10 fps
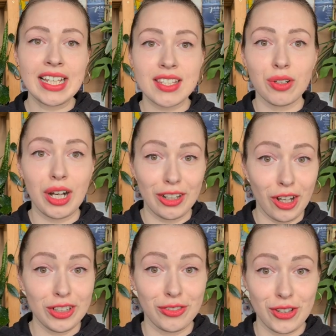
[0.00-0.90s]
So a
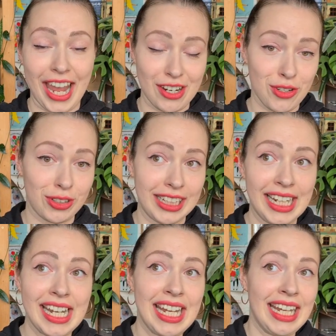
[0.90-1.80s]
lot of you
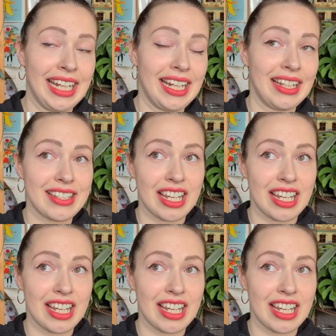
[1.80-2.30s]
actually in